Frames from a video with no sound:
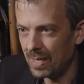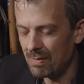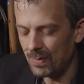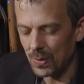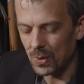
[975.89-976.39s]

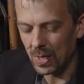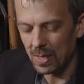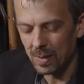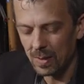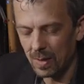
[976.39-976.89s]
infantry,
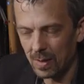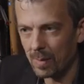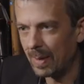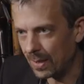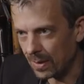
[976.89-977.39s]
the
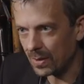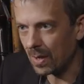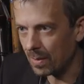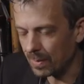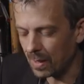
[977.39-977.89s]
commandos, the
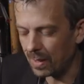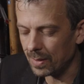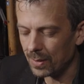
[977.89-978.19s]
Home Guard.